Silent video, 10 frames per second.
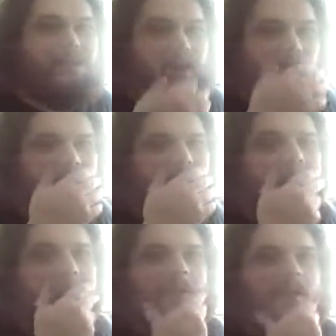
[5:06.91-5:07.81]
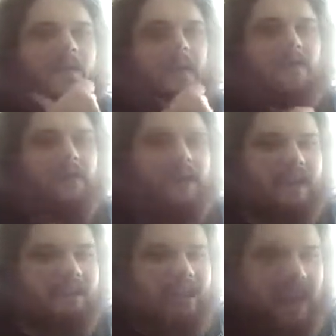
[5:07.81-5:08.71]
So, we
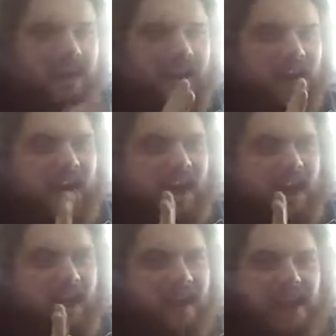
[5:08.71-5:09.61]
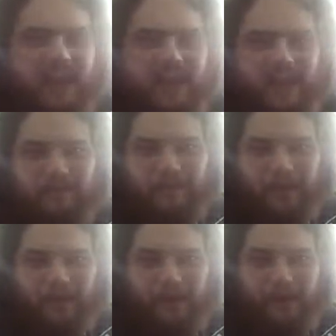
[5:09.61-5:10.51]
get there, and I can't
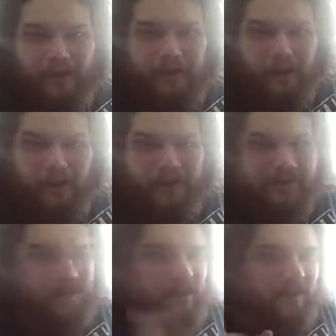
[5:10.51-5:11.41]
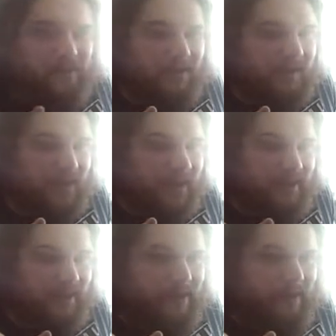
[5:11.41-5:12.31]
remember all the poems, so I'm not even going to
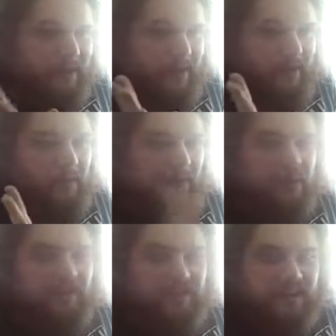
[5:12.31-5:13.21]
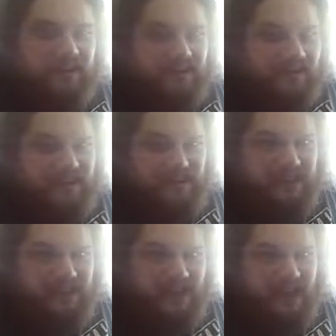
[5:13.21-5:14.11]
bother with it, but one of the
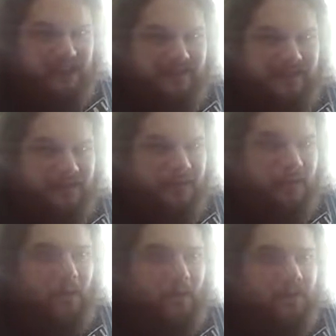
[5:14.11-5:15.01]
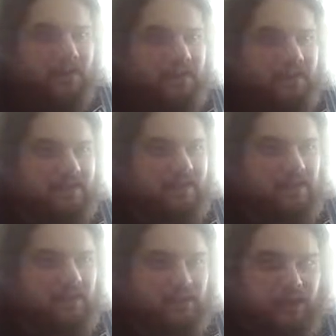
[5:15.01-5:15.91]
key lines in the poem is
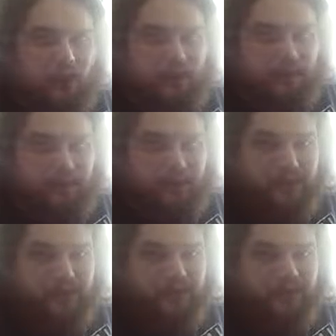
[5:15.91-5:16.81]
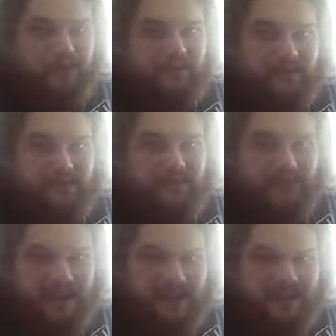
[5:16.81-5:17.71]
the Dawnbringer's
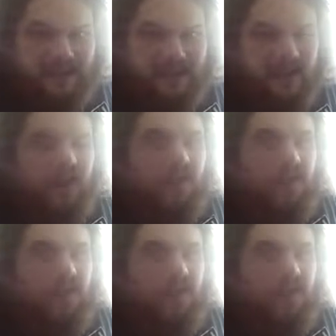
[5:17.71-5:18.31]
first kiss,